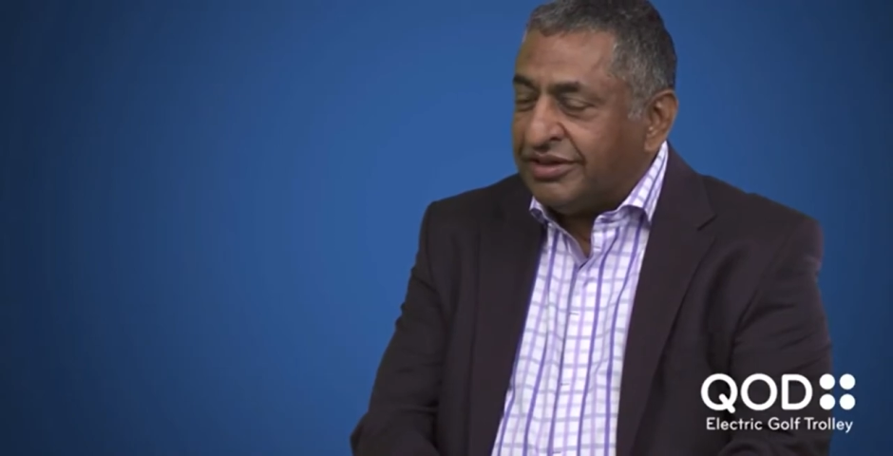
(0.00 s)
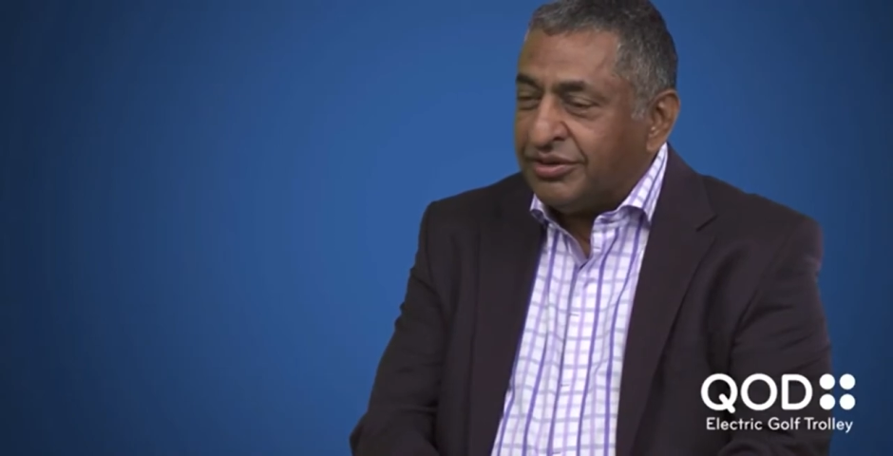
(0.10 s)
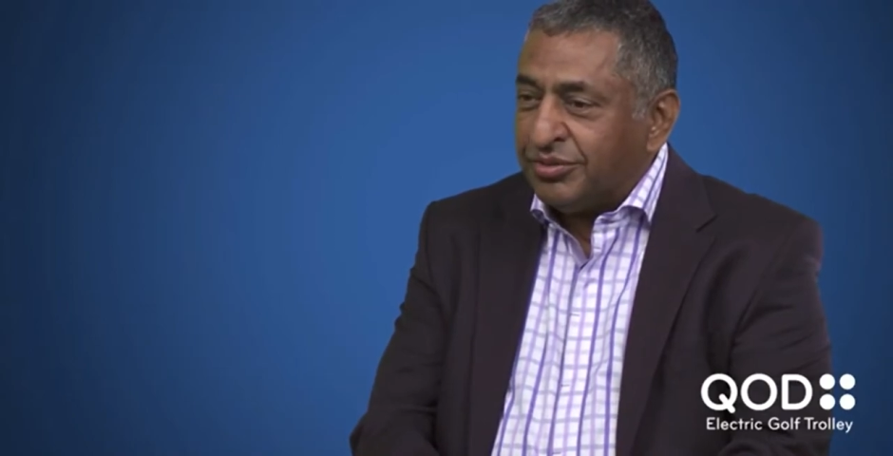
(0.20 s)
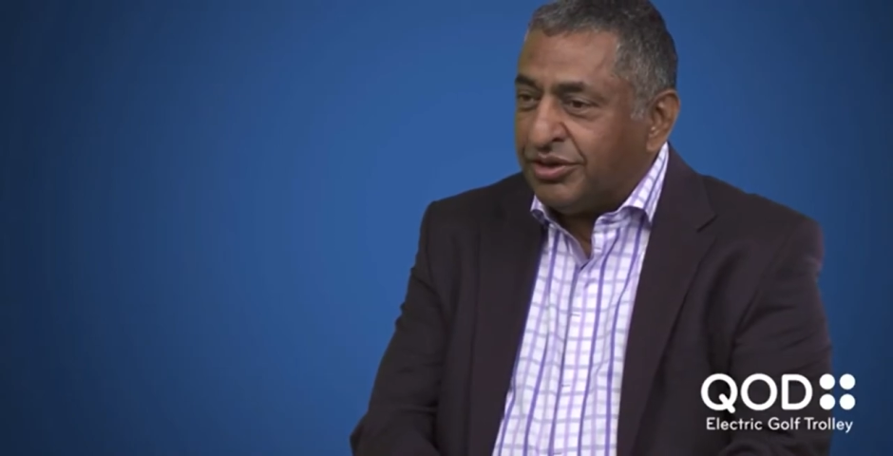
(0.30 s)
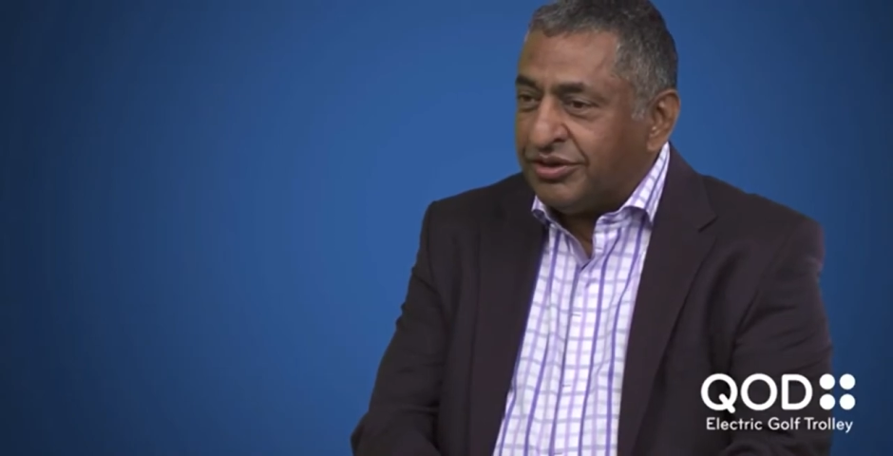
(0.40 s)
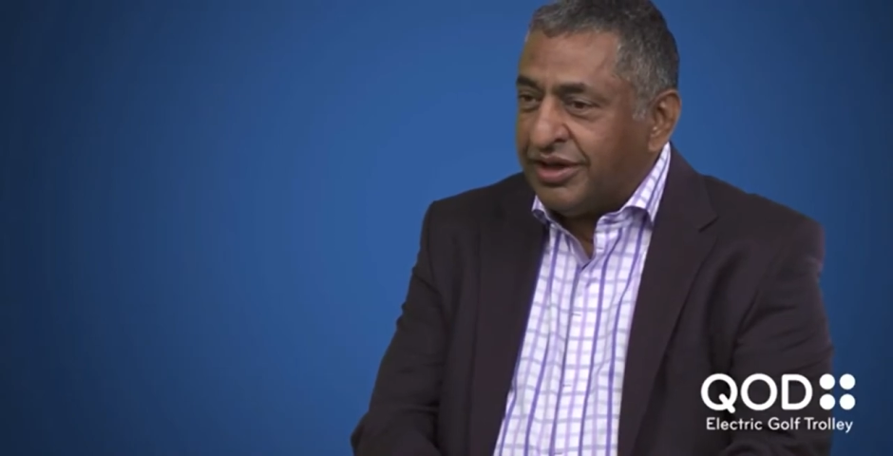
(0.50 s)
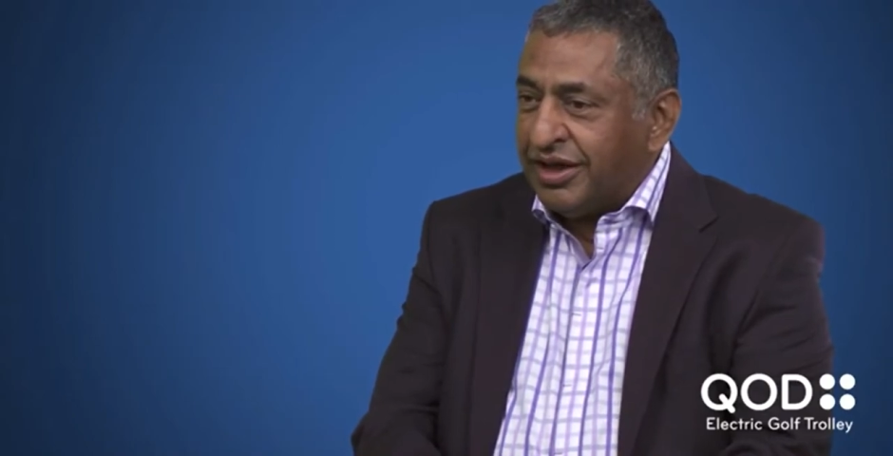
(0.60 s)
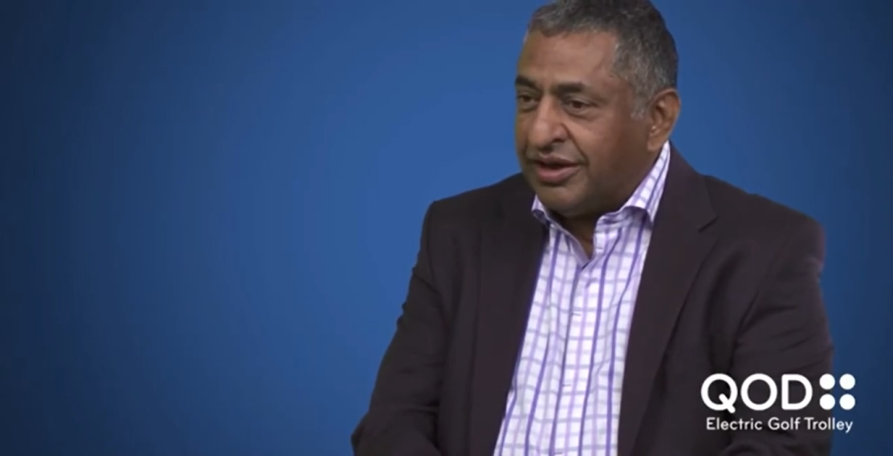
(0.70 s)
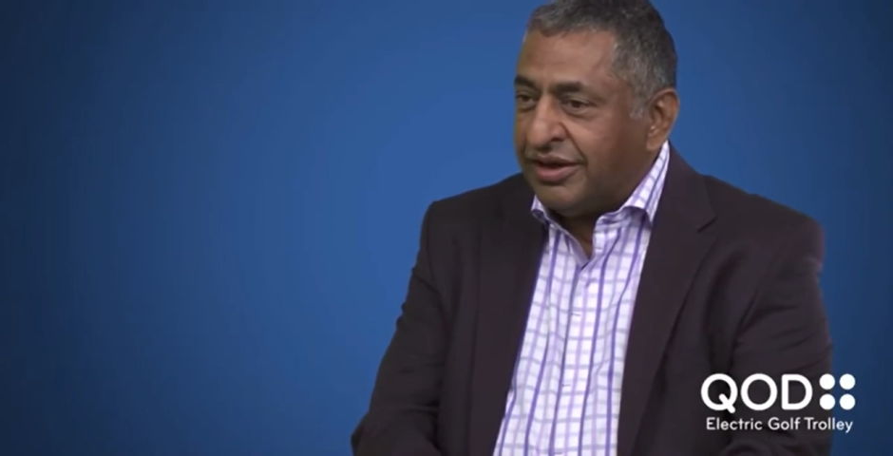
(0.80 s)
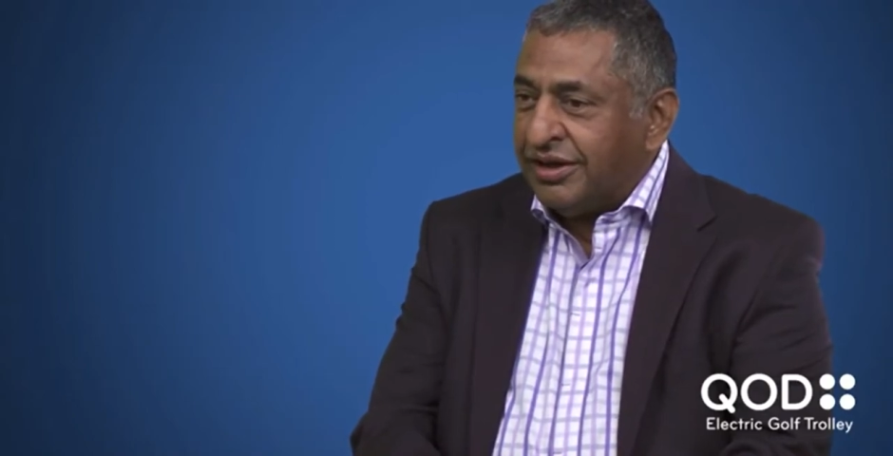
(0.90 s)
that we could
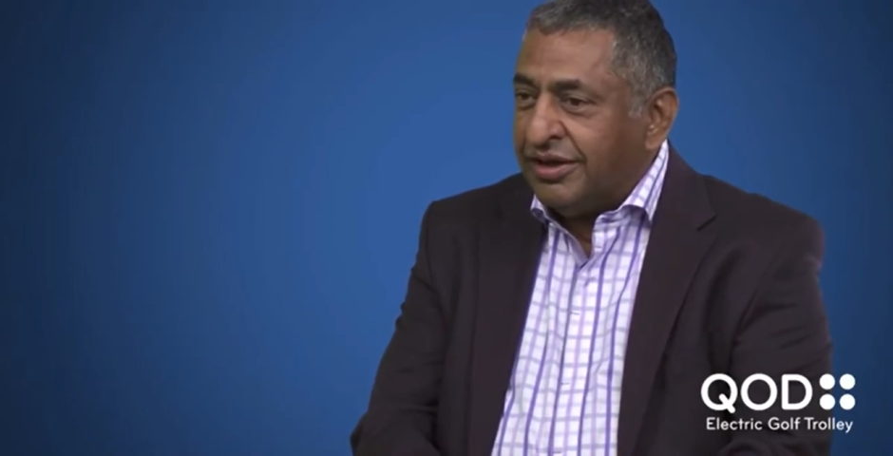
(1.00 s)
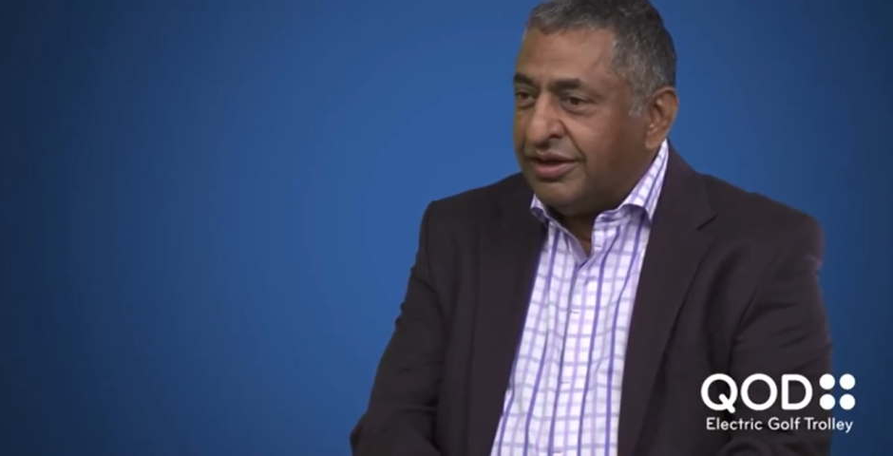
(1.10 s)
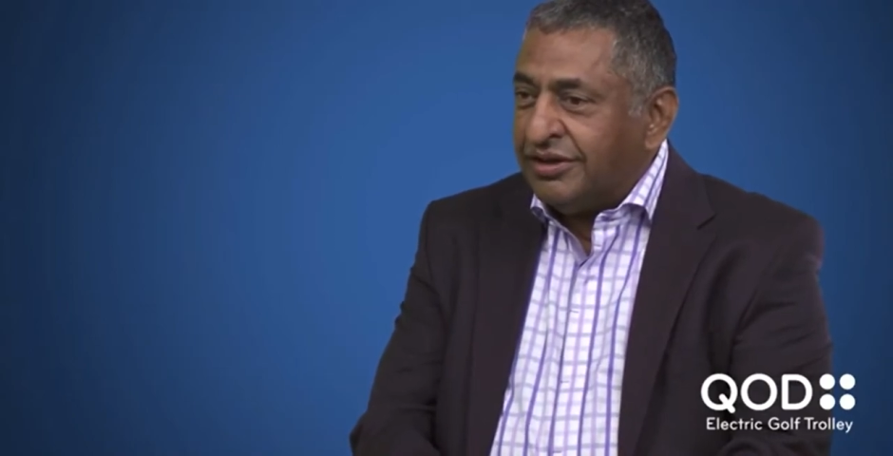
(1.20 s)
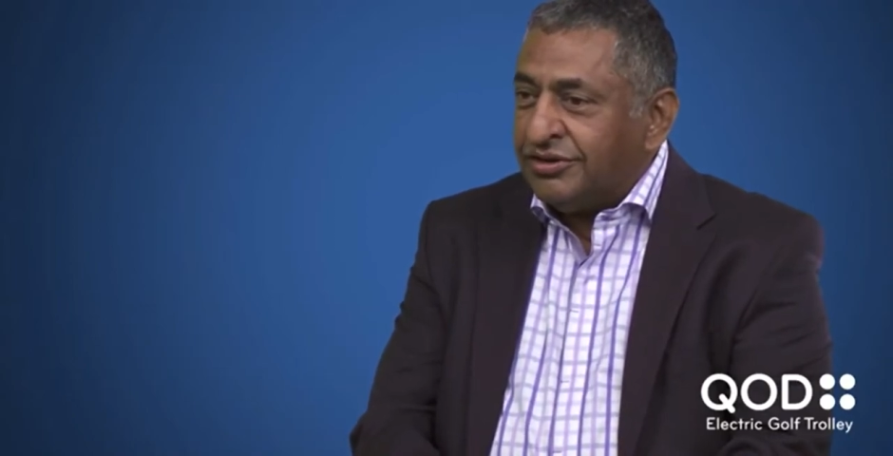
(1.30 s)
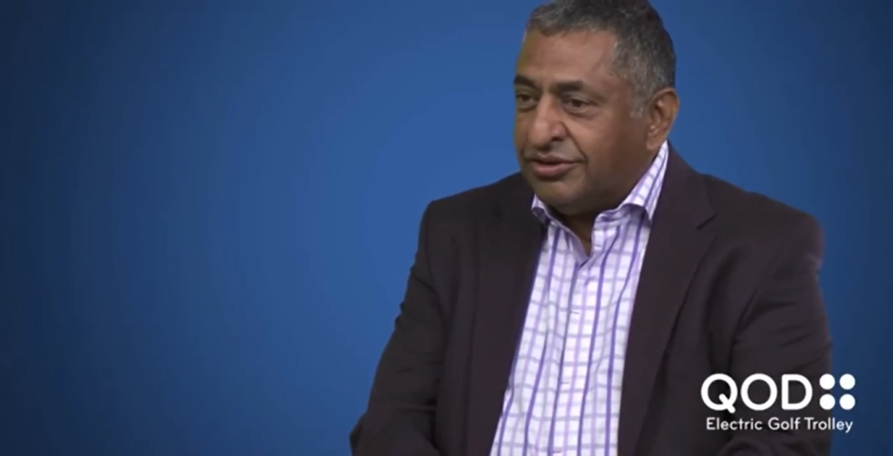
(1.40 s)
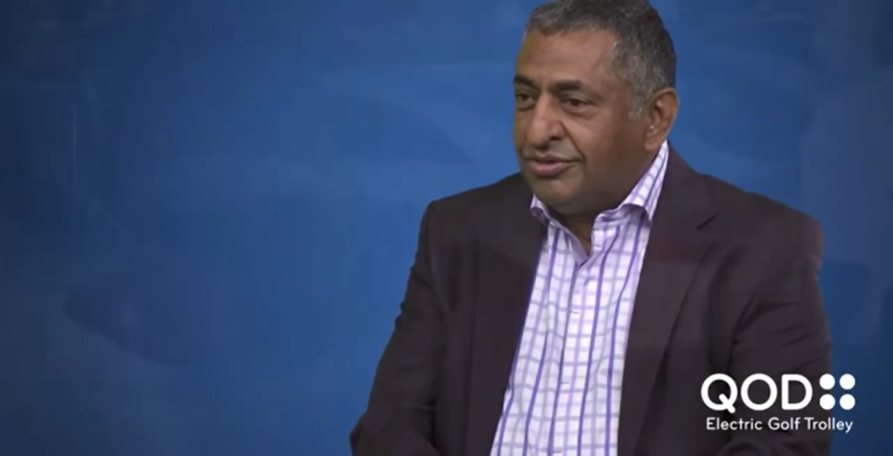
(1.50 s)
carry two